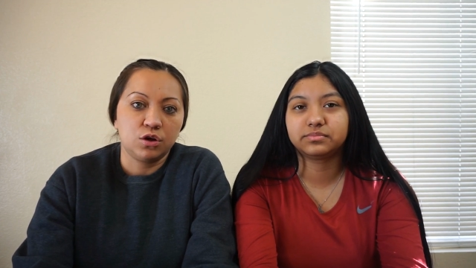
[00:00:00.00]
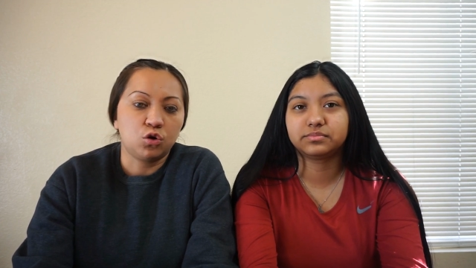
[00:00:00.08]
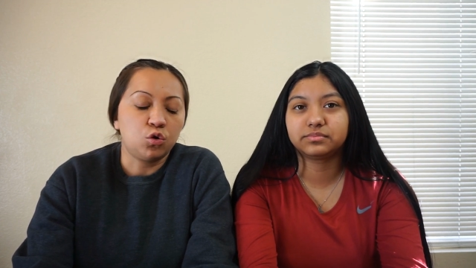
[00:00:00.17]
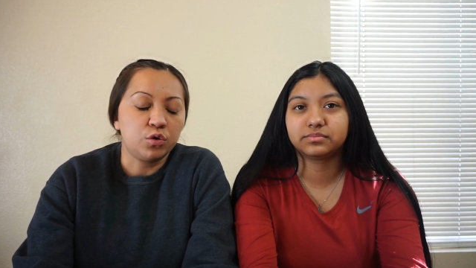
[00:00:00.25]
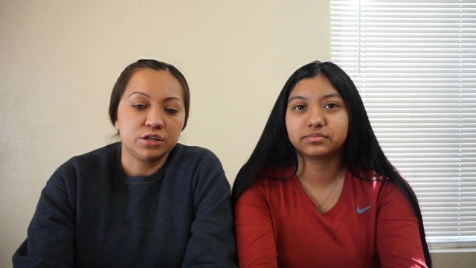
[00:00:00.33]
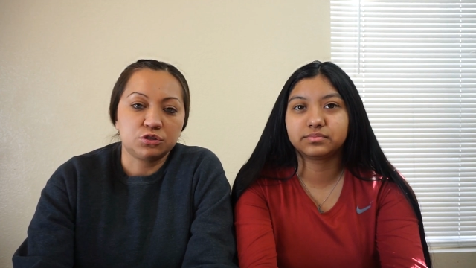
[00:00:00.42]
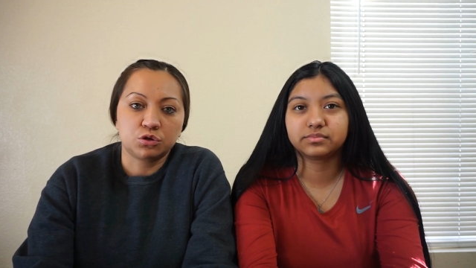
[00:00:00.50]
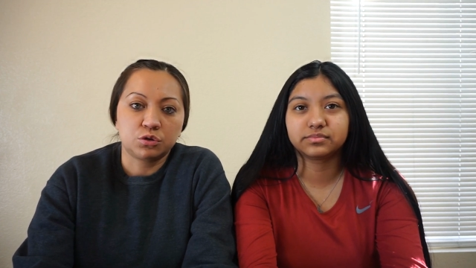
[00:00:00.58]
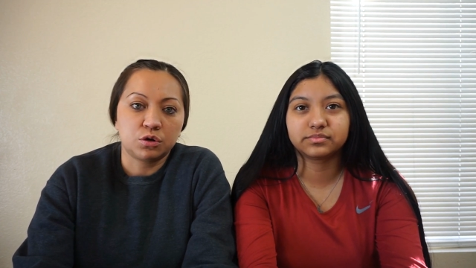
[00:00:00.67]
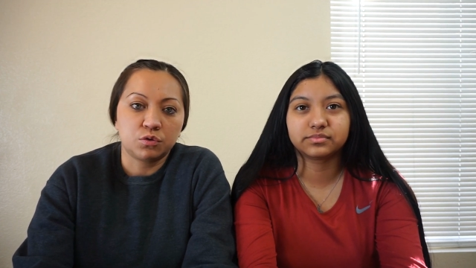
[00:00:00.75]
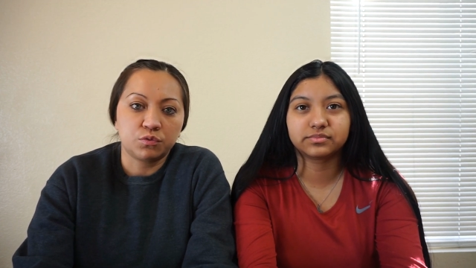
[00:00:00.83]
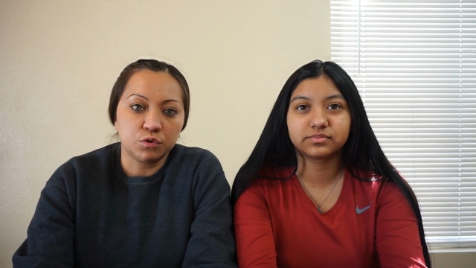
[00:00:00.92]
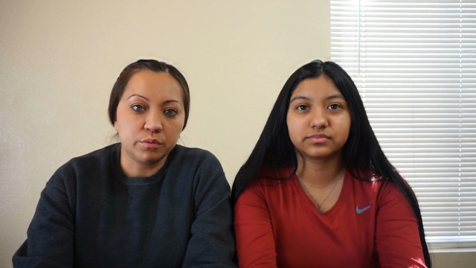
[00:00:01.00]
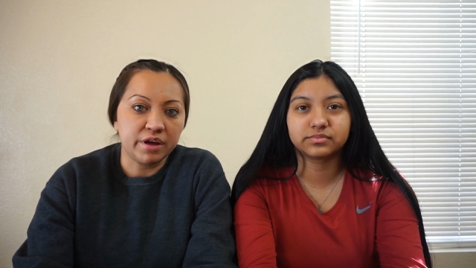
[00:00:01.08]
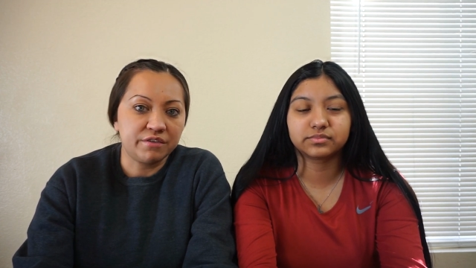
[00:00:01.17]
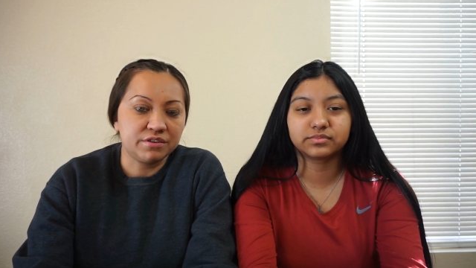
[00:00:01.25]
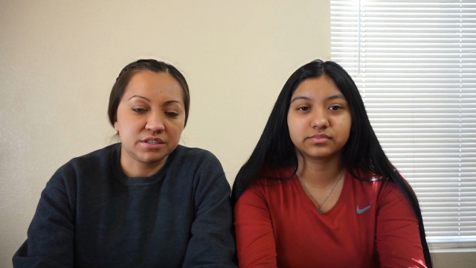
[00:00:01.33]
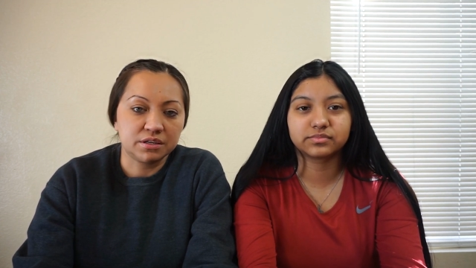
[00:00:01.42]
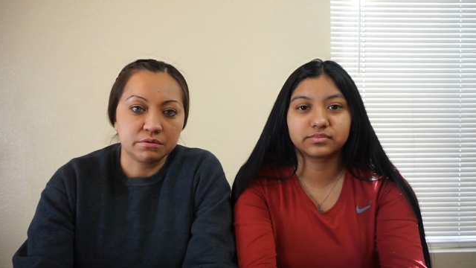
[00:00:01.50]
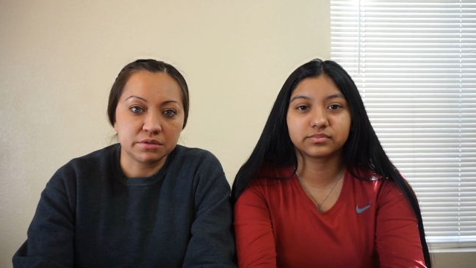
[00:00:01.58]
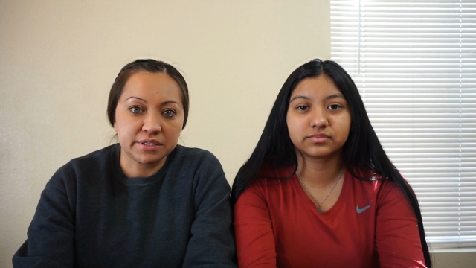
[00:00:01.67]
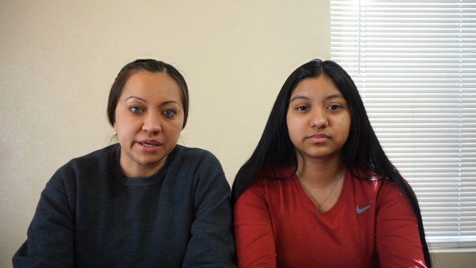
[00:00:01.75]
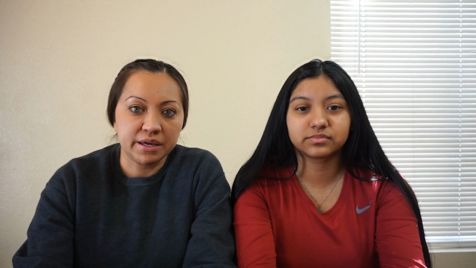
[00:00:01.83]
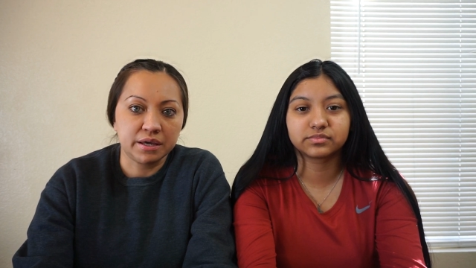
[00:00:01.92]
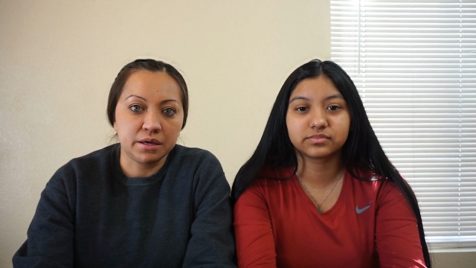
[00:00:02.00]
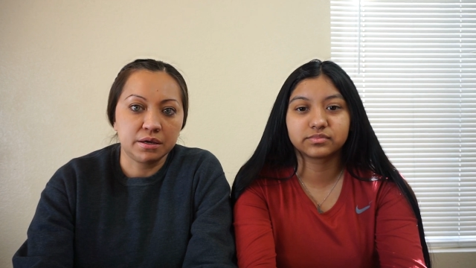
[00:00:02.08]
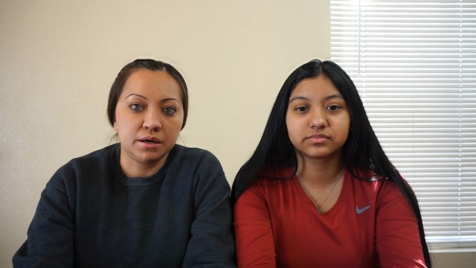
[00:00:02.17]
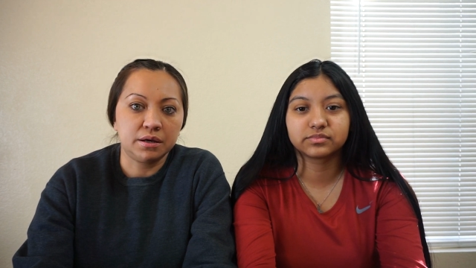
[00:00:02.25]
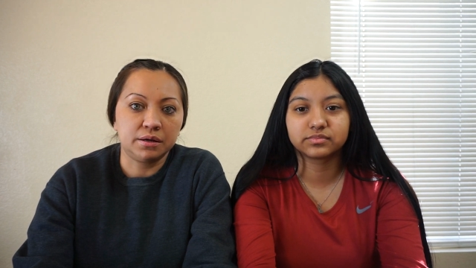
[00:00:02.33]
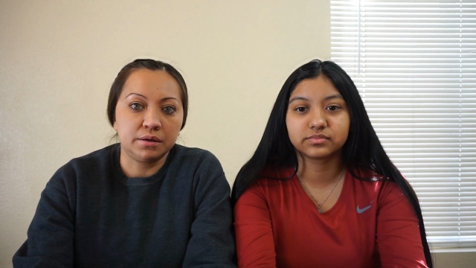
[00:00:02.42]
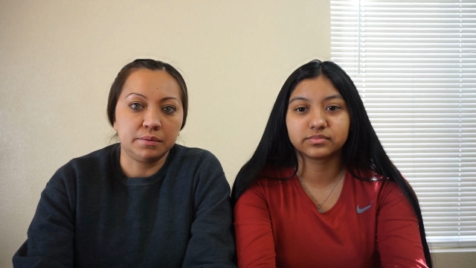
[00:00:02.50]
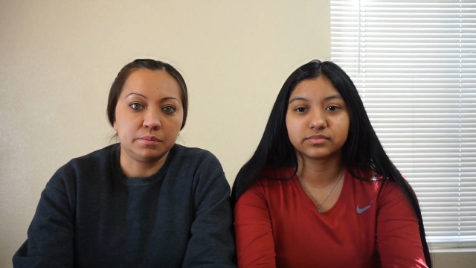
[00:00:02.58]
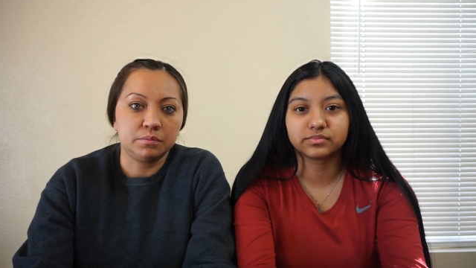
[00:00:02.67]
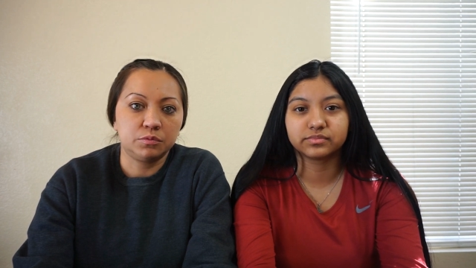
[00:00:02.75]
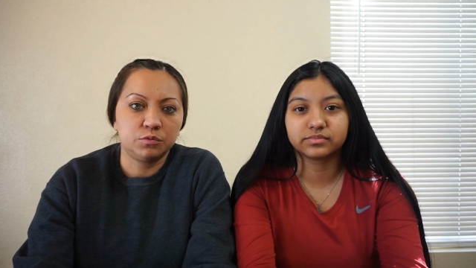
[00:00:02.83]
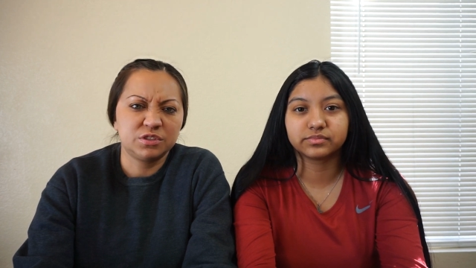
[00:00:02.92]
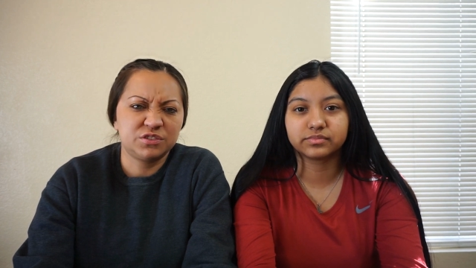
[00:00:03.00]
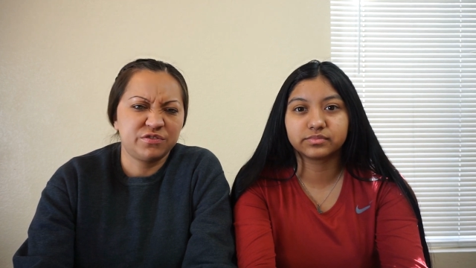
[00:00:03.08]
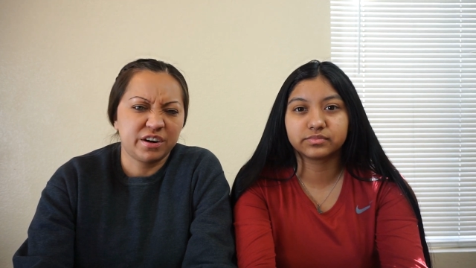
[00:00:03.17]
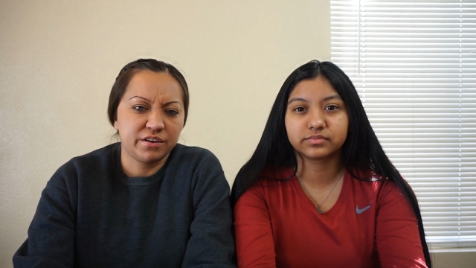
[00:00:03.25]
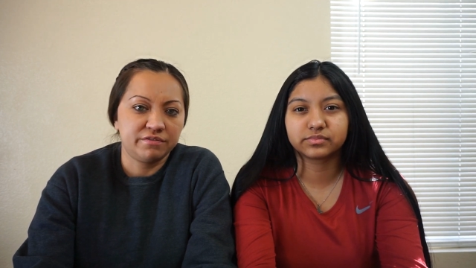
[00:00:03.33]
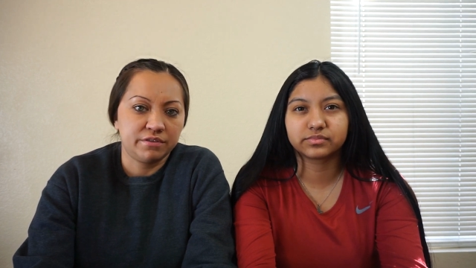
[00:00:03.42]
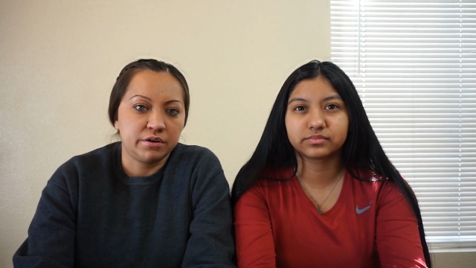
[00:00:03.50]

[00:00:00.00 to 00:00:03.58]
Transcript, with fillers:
Speaker 1: going into her room every single day was very,